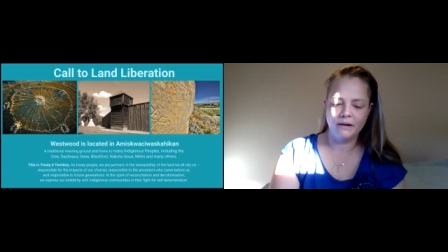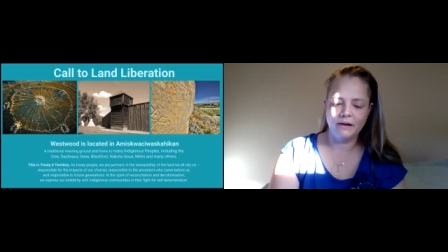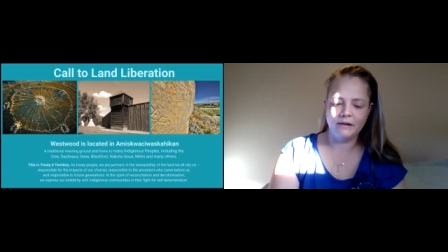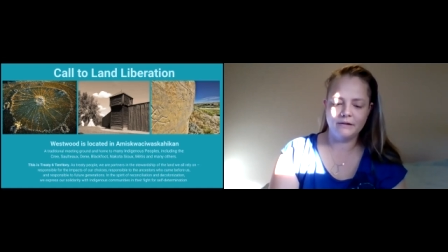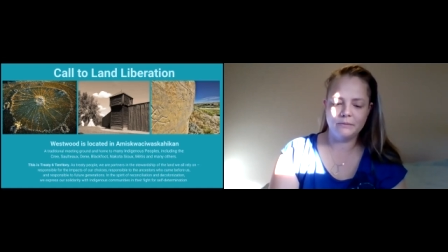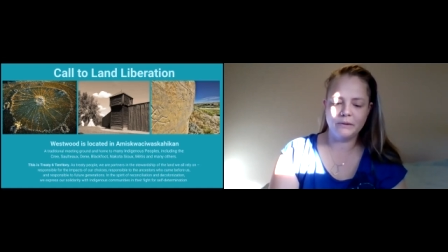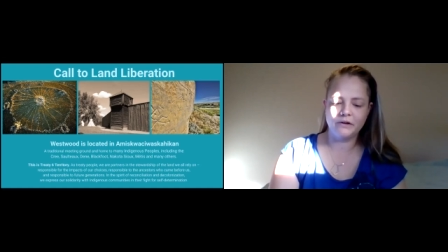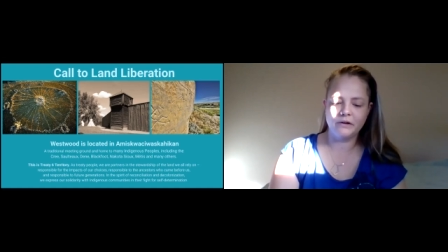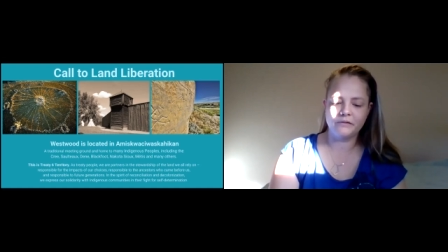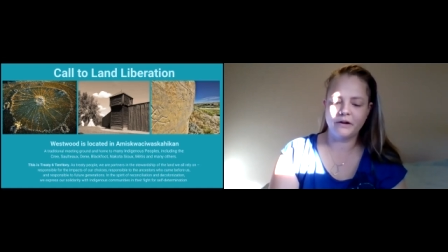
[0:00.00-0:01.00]
In the
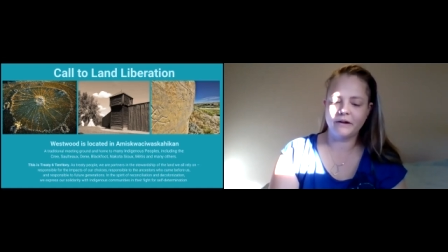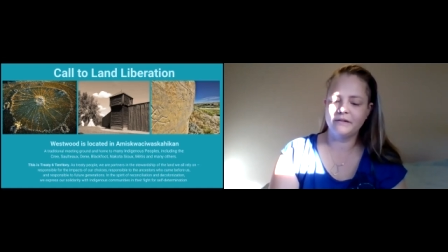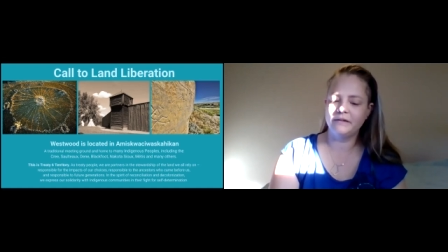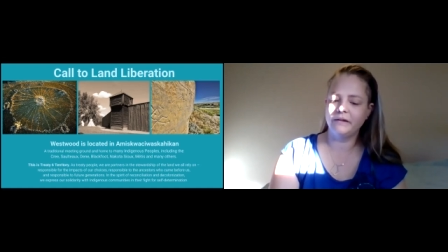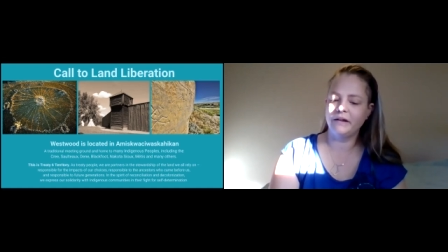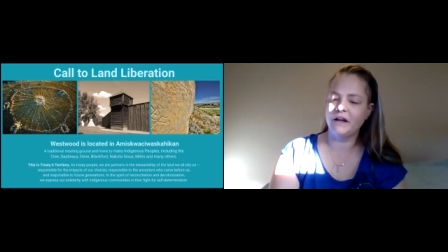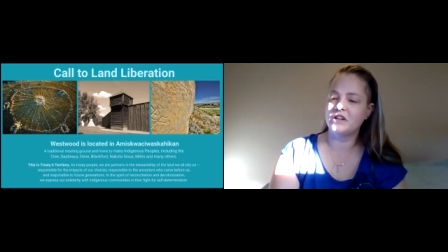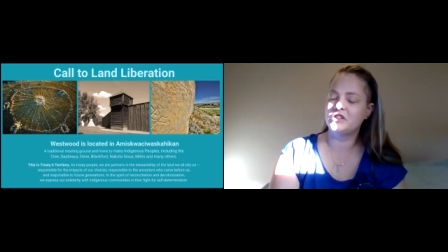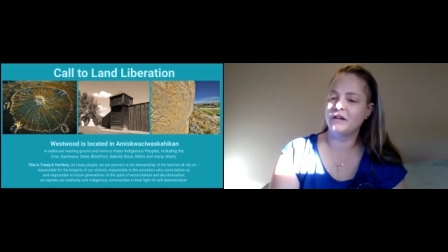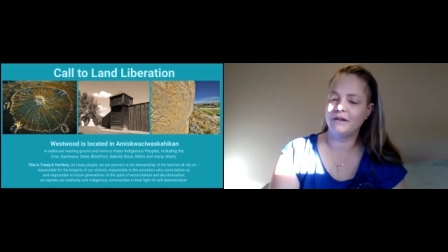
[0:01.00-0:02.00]
spirit of
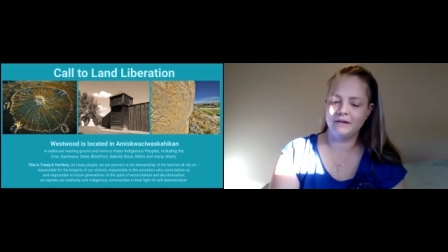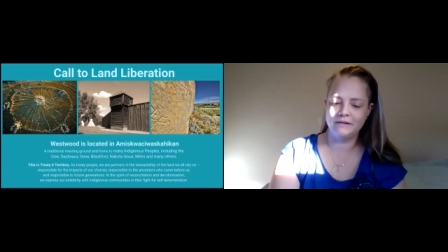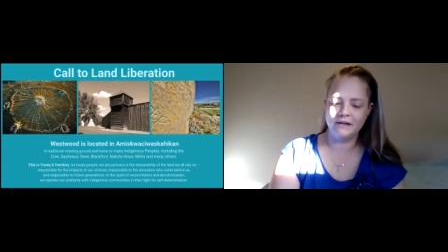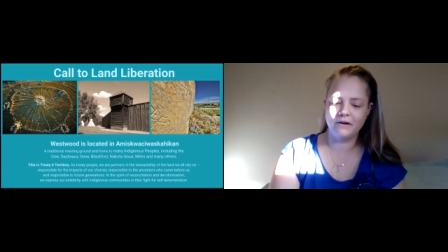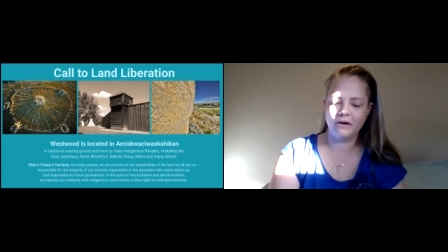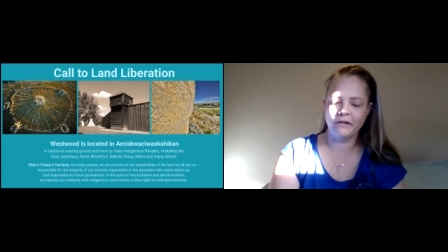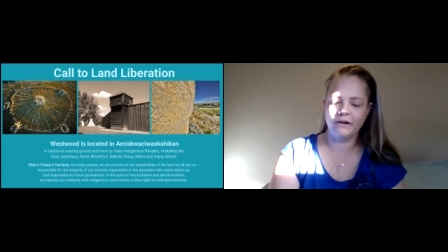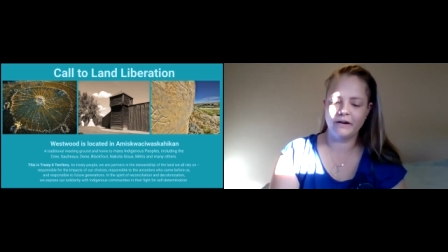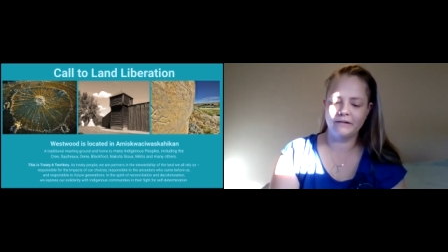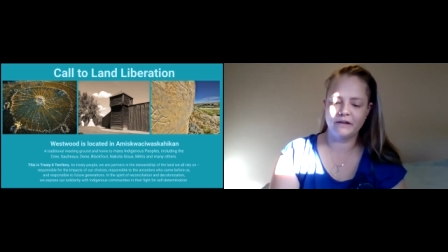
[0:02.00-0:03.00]
reconciliation and
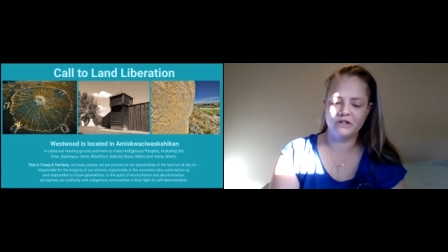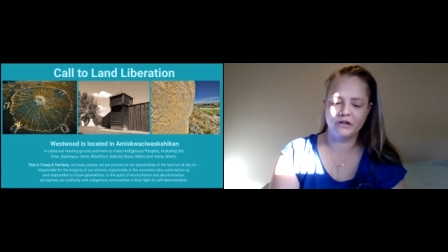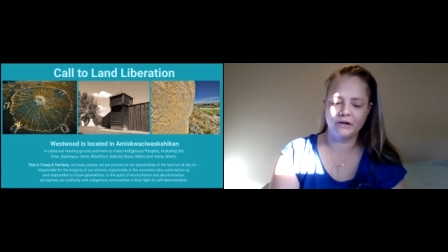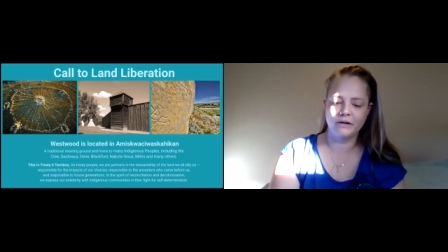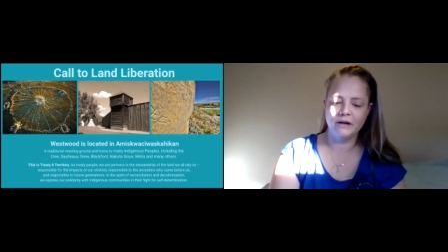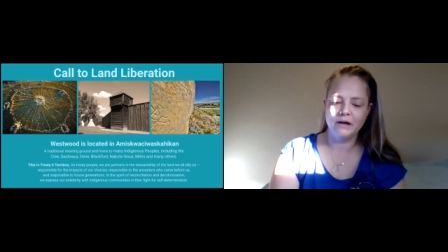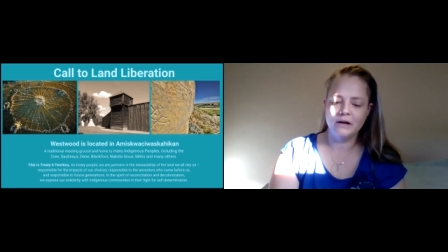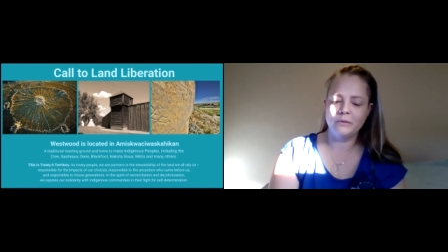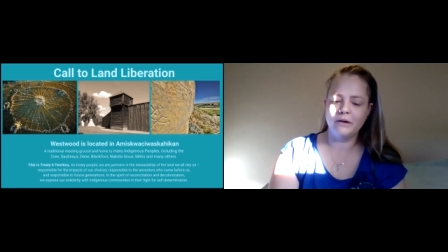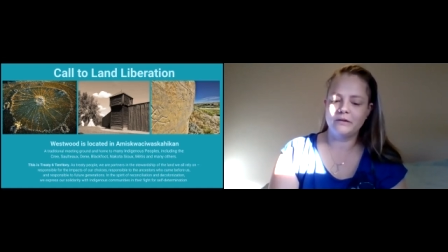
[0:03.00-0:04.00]
decolonization,
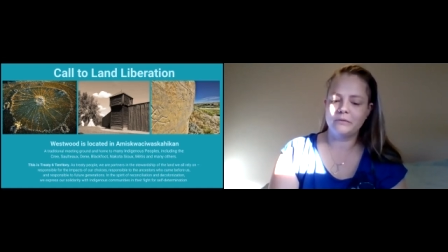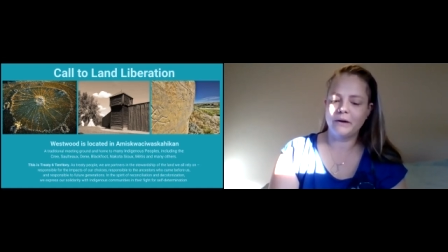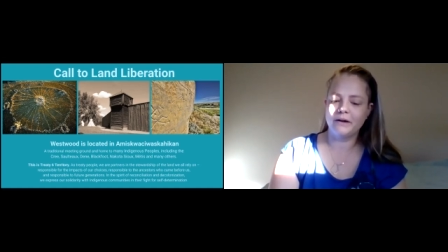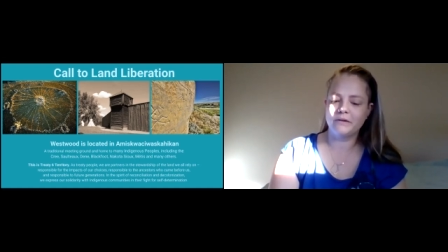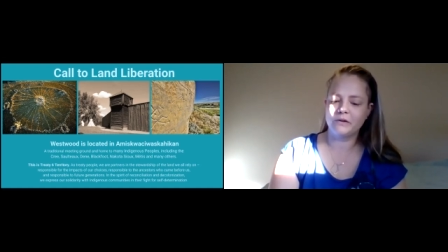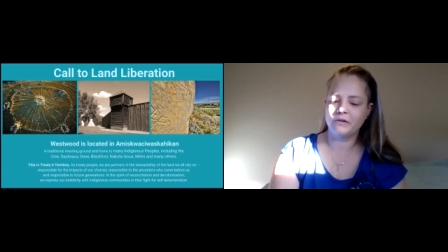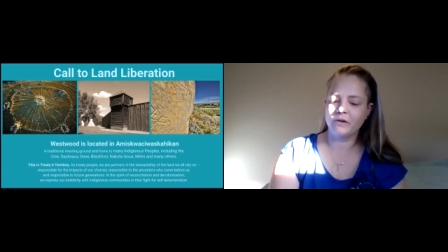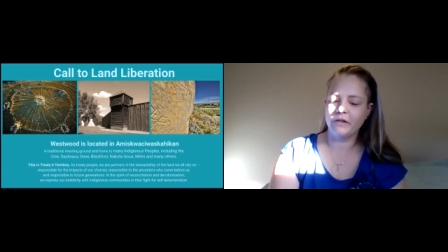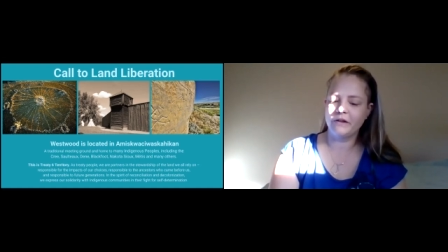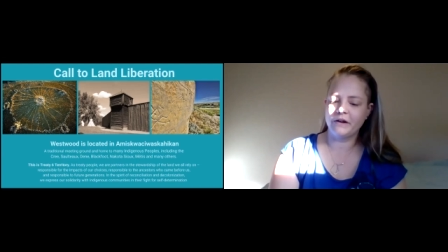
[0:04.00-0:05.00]
we express our
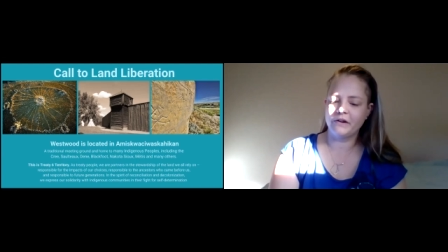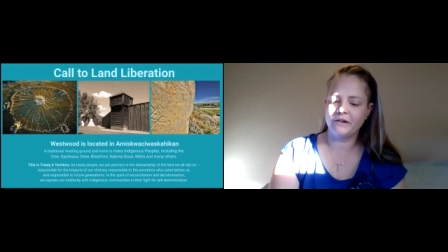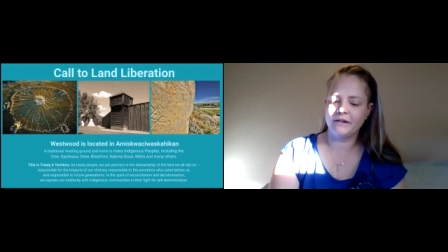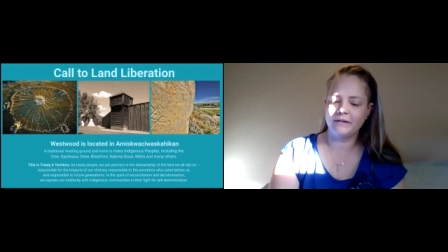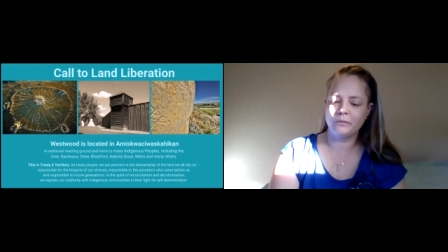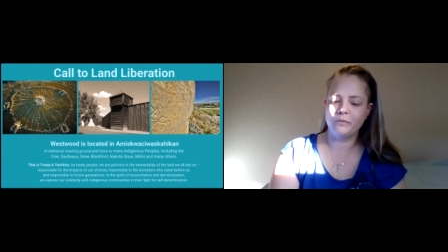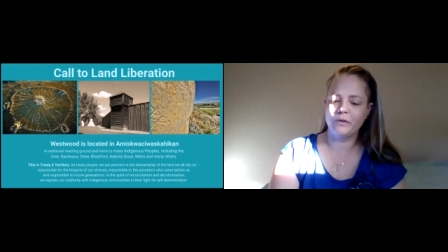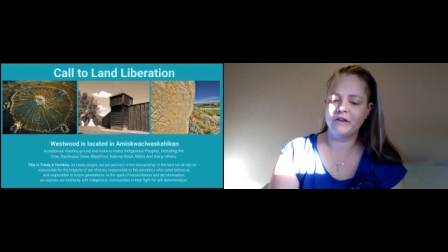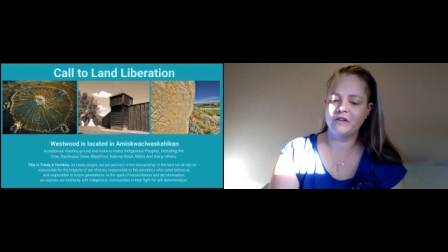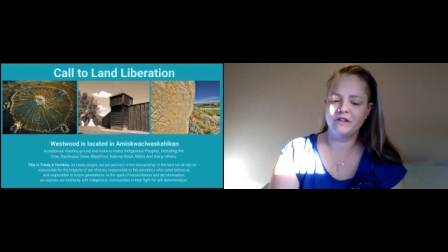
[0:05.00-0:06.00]
solidarities
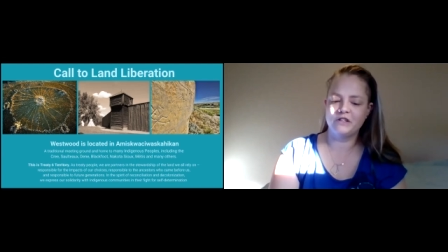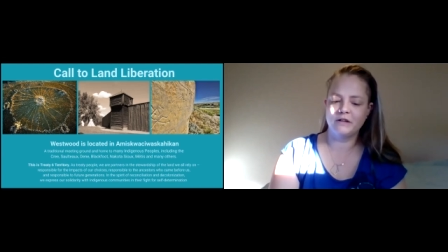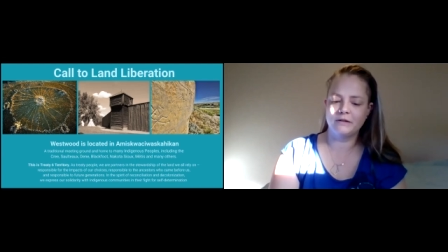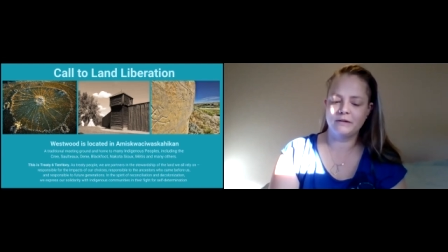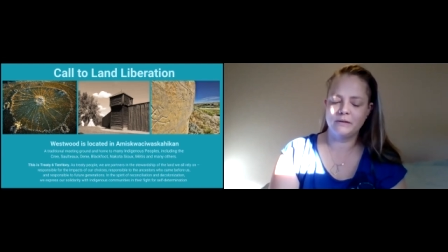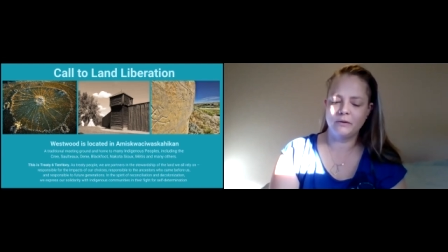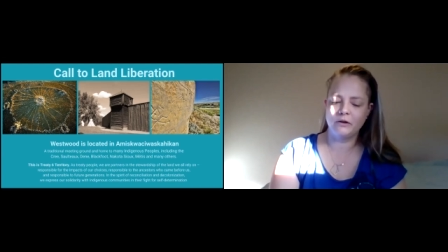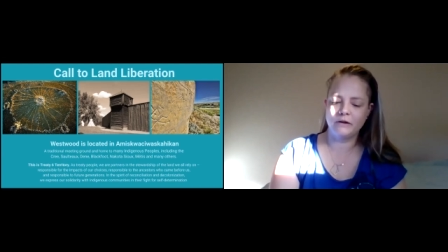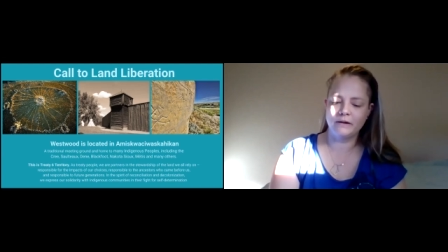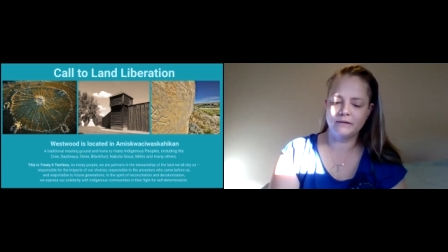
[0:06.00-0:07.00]
with Indigenous
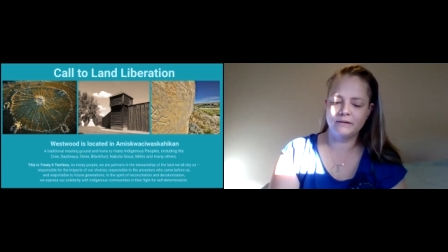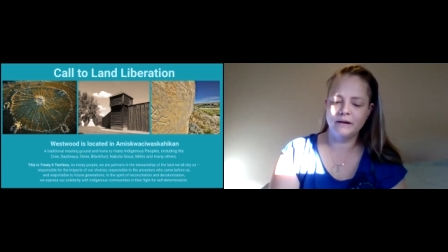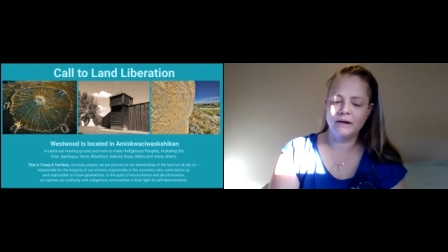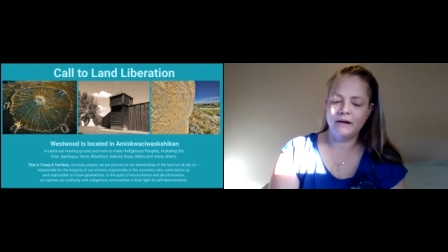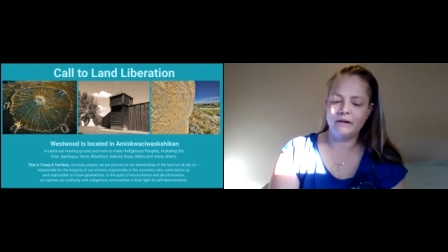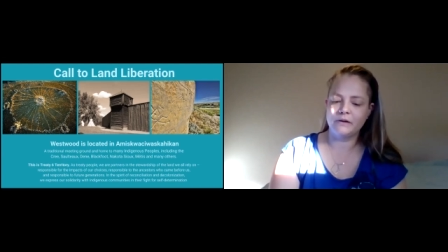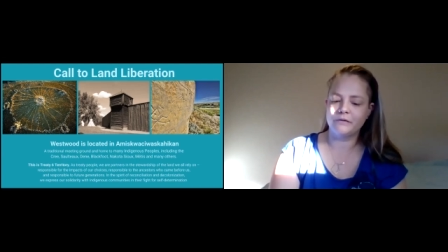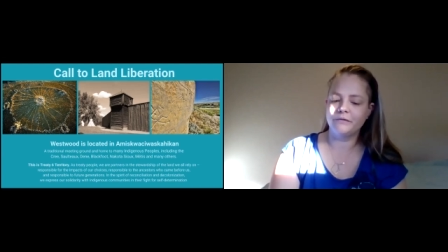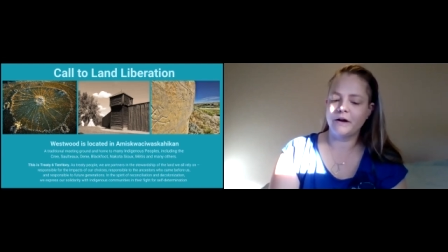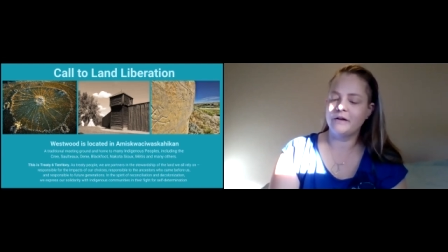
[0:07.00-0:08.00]
communities in their
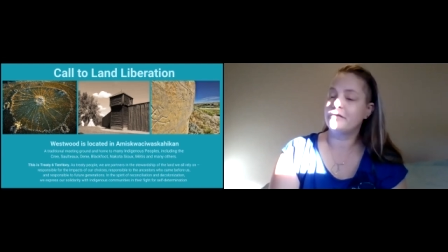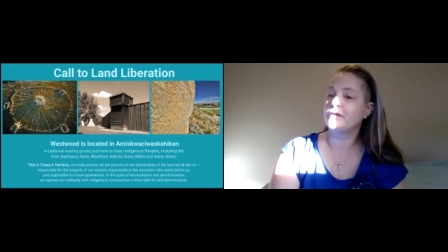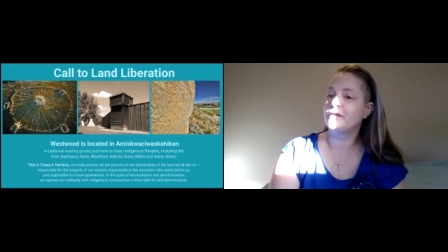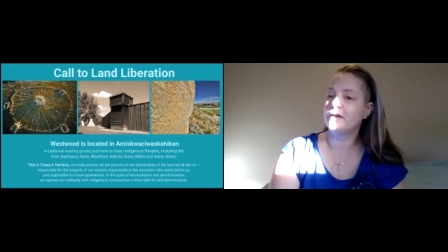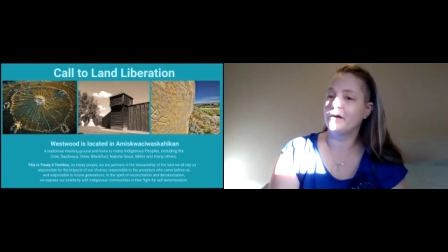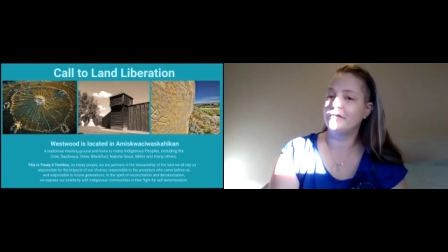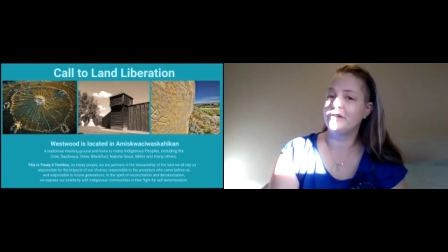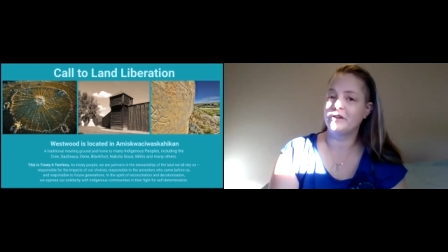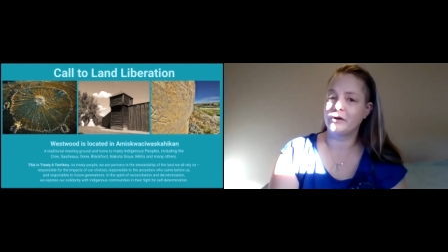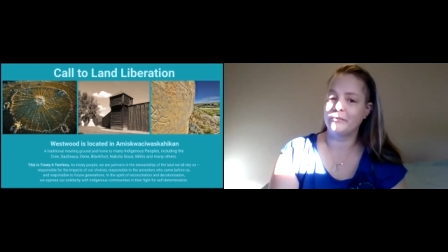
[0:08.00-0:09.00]
fight for
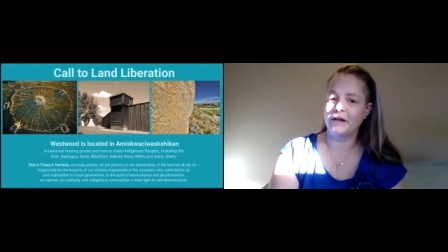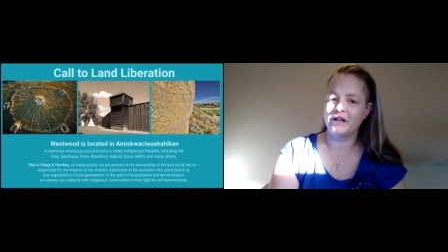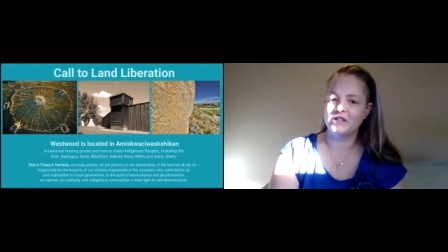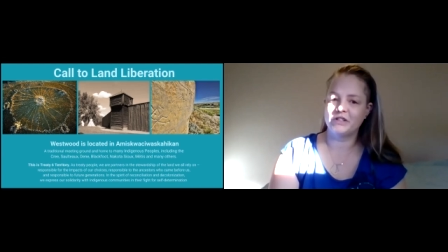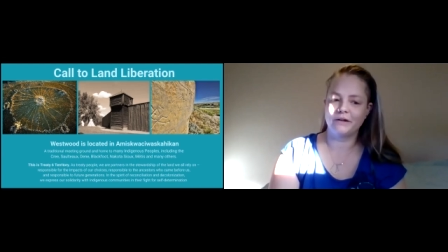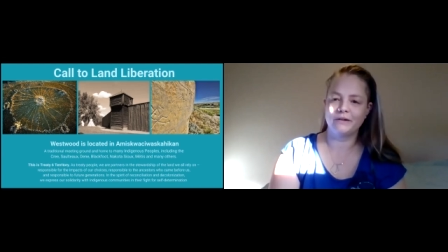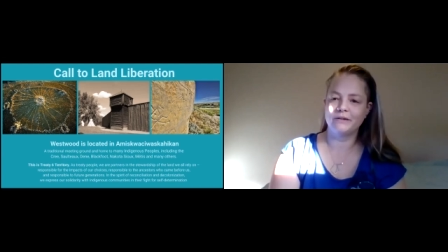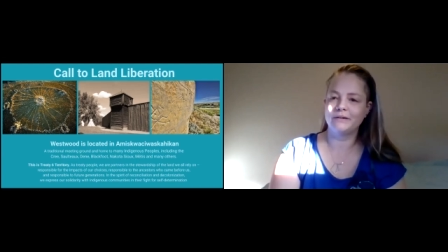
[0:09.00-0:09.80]
self-determination.